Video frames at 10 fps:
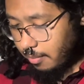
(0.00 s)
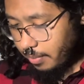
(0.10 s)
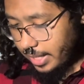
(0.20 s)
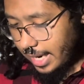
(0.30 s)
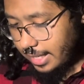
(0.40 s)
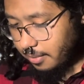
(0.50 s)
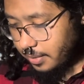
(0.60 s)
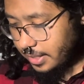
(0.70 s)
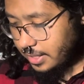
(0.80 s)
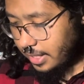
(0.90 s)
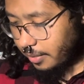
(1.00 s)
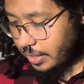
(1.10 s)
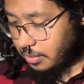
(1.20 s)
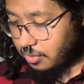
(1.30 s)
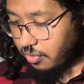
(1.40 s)
but I didn't really see any
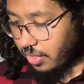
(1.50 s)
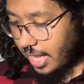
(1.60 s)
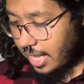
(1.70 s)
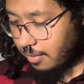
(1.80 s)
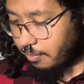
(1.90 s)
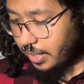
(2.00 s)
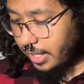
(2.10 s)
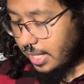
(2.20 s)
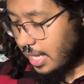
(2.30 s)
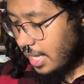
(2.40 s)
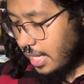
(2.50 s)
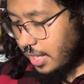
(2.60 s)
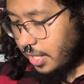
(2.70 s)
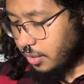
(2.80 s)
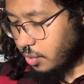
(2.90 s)
recipes for that. But
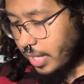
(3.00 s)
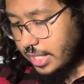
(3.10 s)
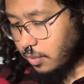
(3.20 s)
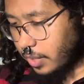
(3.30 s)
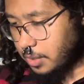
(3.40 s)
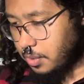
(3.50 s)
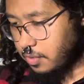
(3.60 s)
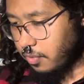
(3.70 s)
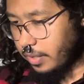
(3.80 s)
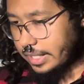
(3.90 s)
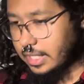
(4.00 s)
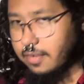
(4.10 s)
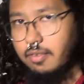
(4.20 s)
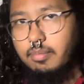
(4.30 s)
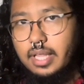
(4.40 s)
there's all kinds of recipes for like the
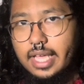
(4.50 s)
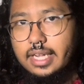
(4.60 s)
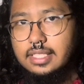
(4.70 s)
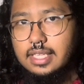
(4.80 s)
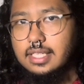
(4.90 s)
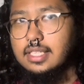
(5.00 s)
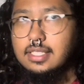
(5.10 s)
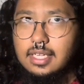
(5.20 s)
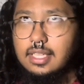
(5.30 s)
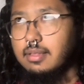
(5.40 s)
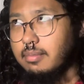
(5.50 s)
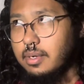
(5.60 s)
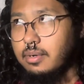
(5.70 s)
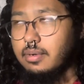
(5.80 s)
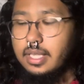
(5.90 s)
different planets, like the sun, the
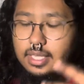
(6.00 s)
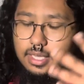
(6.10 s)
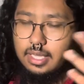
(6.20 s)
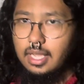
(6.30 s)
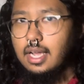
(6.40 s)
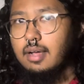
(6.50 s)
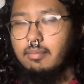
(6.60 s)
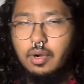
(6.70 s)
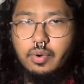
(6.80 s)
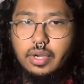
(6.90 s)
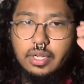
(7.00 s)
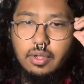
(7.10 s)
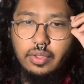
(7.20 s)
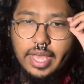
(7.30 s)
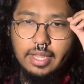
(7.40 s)
moon, and Mercury, and
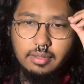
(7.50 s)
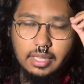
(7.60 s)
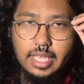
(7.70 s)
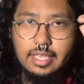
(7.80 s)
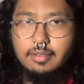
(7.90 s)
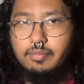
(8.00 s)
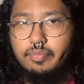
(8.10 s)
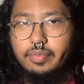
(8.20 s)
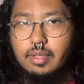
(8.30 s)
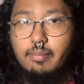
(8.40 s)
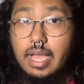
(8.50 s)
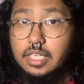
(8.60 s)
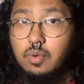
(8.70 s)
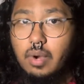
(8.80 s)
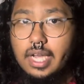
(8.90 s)
all that. Like
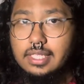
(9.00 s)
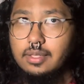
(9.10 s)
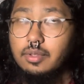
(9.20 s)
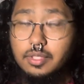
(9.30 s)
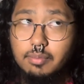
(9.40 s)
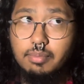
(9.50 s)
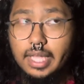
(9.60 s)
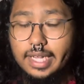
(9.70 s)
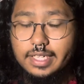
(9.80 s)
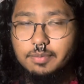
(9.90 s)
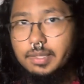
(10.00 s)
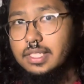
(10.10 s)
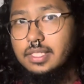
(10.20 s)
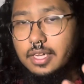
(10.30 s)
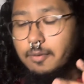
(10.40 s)
magic wise, I know those aren't planets, but
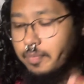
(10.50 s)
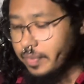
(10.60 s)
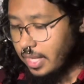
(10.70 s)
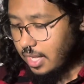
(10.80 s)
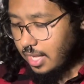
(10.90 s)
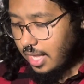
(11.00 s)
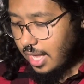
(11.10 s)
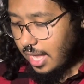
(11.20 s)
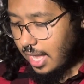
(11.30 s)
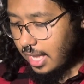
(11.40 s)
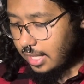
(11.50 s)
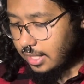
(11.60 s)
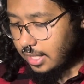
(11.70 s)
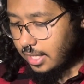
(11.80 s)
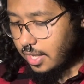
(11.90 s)
still. And
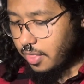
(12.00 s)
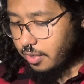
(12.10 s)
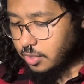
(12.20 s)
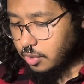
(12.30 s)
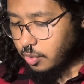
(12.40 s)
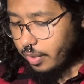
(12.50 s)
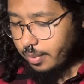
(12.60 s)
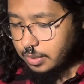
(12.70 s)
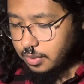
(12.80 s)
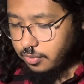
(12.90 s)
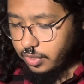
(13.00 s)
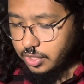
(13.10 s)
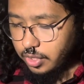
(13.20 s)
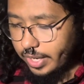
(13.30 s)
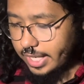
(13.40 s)
there's also great recipes for the
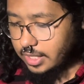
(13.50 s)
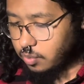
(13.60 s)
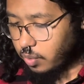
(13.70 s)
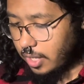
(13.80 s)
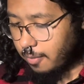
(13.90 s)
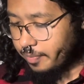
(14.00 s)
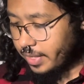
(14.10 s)
zodiacs as well.